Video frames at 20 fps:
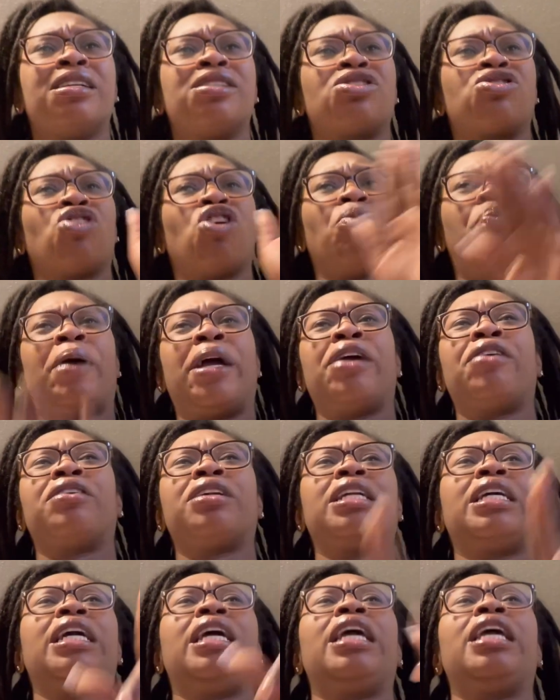So
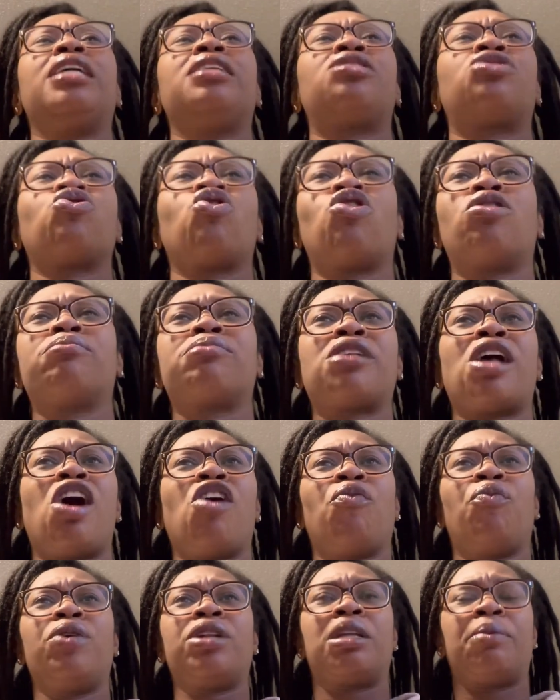apparently he storms
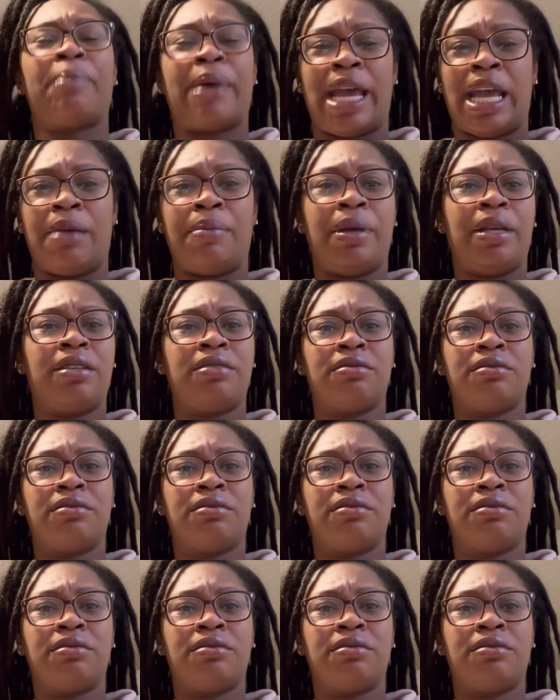off with the baby.